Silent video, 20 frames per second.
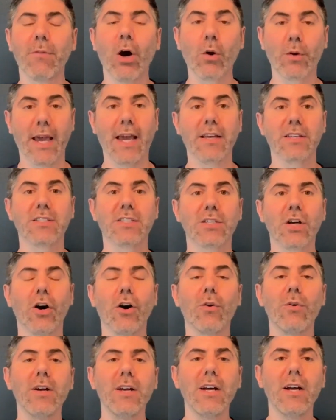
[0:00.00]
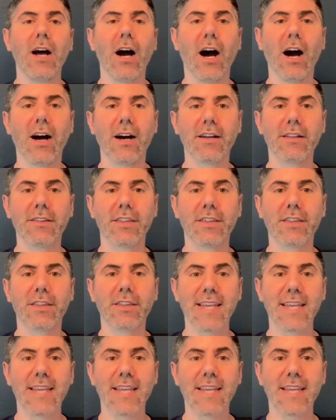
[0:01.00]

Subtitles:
Okay, so the